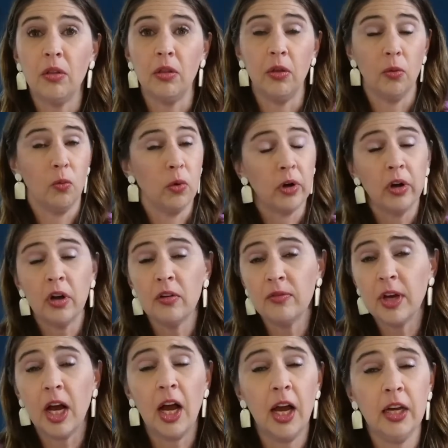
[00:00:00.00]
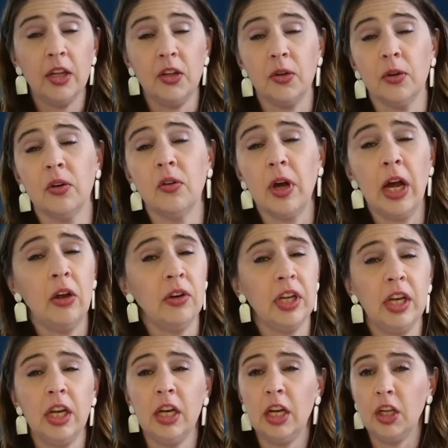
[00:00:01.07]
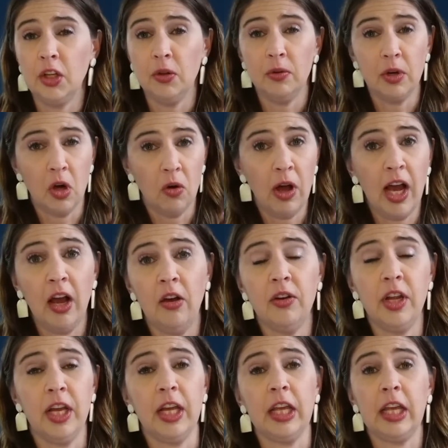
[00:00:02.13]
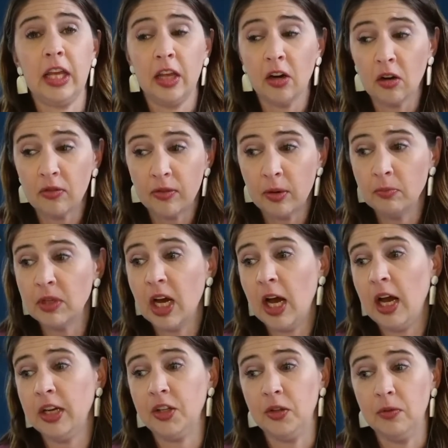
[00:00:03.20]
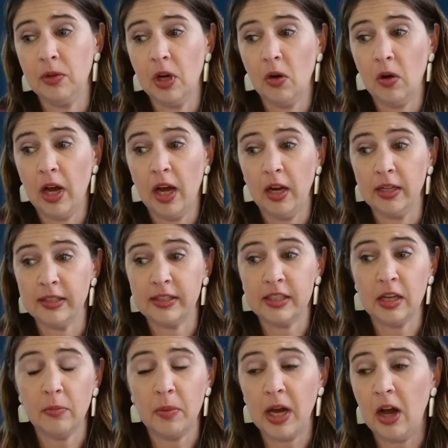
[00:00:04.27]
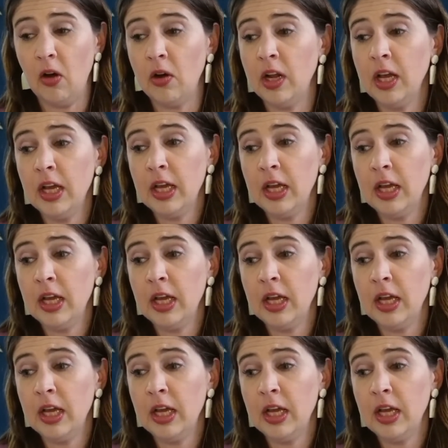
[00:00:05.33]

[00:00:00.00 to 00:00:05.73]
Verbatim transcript: the word of god you're grounded in it you know how to hear from god you know how to step out